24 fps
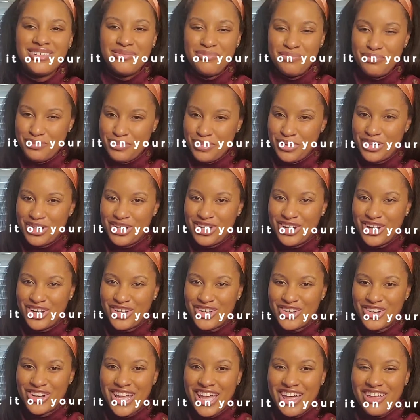put it on
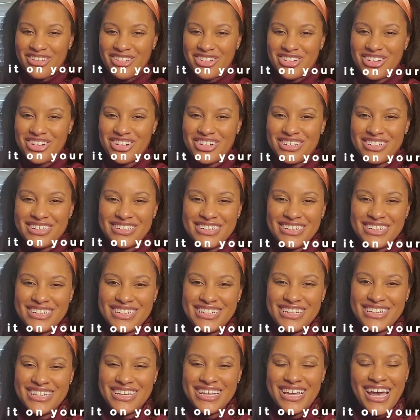your calendar.
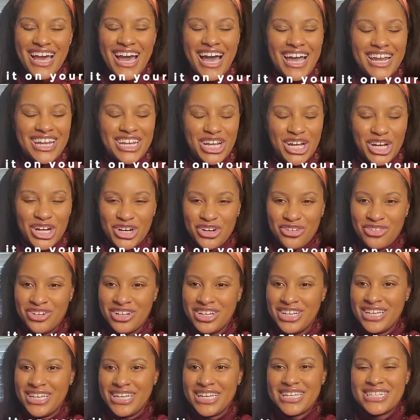I know
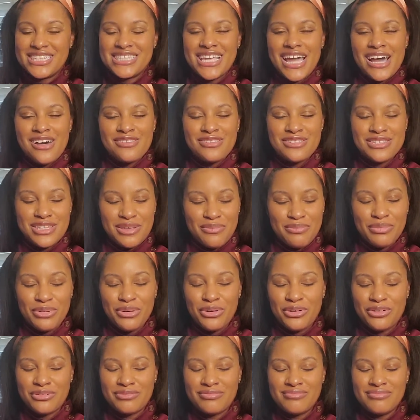it sounds
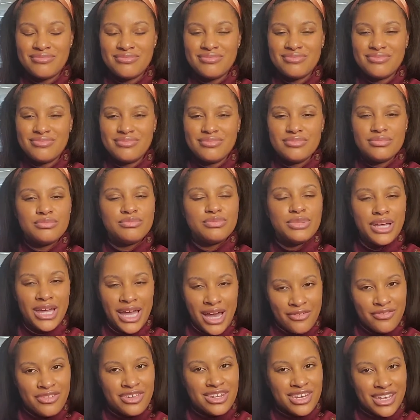simple, but
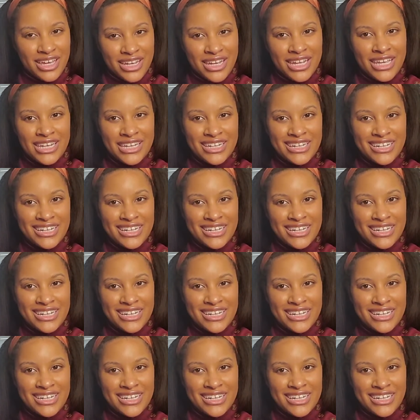have you done it?